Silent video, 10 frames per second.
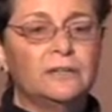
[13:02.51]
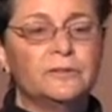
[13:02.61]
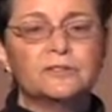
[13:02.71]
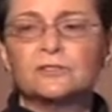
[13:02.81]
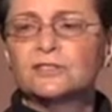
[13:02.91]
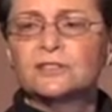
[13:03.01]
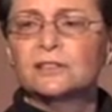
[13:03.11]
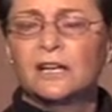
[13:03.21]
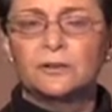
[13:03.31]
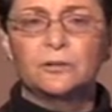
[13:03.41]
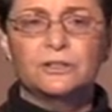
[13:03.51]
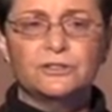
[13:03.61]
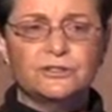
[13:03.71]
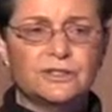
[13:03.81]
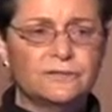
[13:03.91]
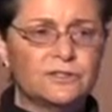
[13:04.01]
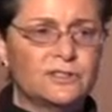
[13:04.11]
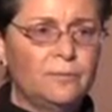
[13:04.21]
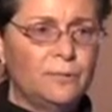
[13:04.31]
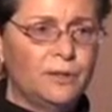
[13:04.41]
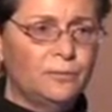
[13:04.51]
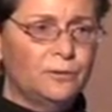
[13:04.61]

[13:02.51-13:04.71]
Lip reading: There's just a lot of questions, and for some people